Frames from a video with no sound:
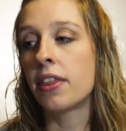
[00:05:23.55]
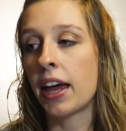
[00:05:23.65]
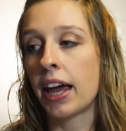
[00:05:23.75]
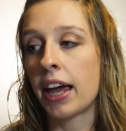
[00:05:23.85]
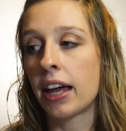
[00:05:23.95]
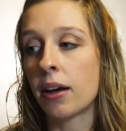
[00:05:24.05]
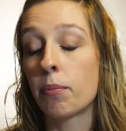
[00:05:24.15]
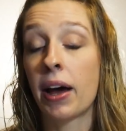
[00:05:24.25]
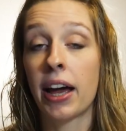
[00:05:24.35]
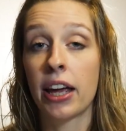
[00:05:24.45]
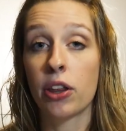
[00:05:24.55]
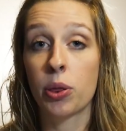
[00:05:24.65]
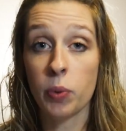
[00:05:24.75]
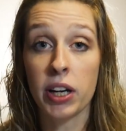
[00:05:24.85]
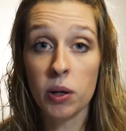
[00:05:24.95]
They, my
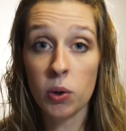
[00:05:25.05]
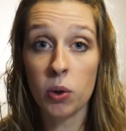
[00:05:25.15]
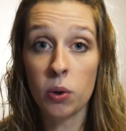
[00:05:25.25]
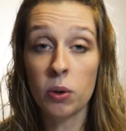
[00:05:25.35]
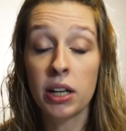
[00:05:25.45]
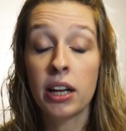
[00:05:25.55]
three-year-old